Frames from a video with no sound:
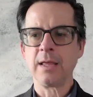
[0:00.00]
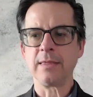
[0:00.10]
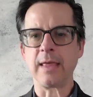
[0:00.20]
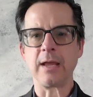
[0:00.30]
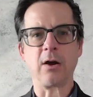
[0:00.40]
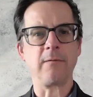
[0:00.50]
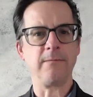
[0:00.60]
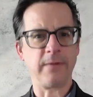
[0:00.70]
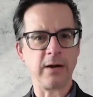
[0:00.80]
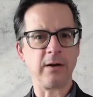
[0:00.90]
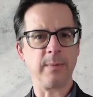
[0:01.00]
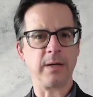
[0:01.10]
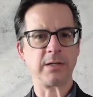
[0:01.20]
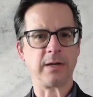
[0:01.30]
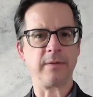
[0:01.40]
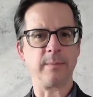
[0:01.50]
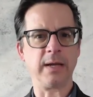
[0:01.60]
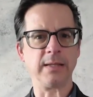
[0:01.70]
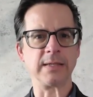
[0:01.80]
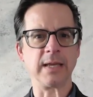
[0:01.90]
They are very much of the
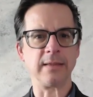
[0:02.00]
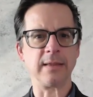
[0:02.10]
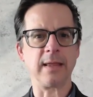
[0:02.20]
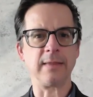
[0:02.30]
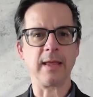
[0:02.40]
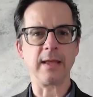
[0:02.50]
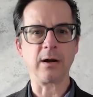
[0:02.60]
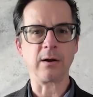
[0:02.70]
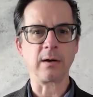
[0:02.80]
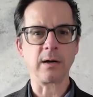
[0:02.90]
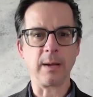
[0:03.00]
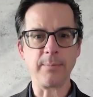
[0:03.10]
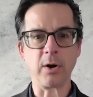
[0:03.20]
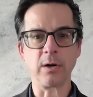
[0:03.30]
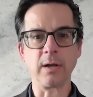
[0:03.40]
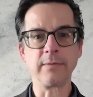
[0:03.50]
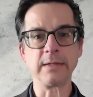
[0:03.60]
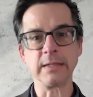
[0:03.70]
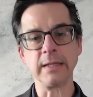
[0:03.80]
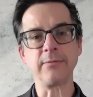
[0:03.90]
mindset that they are a part of the
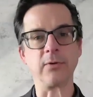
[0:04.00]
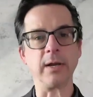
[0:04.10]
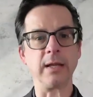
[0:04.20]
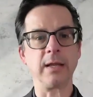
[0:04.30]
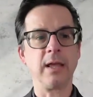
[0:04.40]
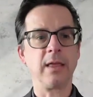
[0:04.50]
delivery.